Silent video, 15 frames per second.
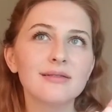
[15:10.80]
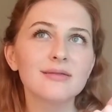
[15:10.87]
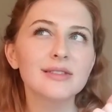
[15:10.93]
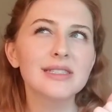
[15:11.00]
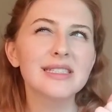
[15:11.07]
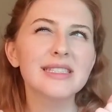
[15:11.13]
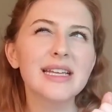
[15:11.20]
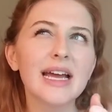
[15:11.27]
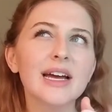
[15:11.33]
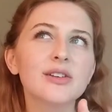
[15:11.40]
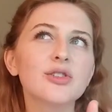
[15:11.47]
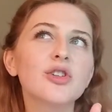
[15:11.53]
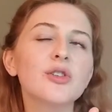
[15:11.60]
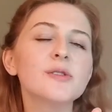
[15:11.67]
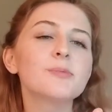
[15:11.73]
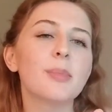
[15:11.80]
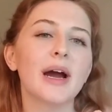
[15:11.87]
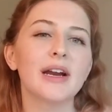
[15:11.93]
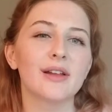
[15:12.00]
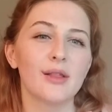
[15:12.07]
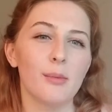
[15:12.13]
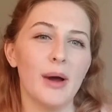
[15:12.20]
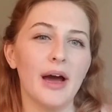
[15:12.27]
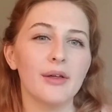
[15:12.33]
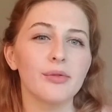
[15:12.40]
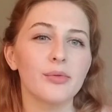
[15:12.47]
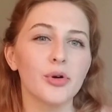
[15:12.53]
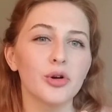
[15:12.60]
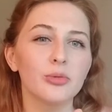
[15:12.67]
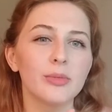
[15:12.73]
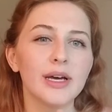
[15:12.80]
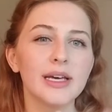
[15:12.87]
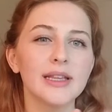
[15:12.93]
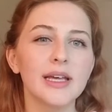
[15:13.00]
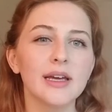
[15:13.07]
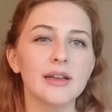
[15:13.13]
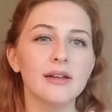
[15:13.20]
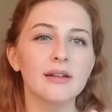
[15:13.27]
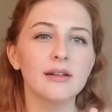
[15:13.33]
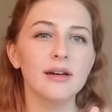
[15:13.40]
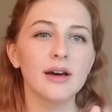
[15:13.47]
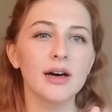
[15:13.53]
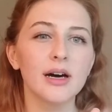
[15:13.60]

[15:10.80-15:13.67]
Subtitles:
stand close by to the bathroom, and then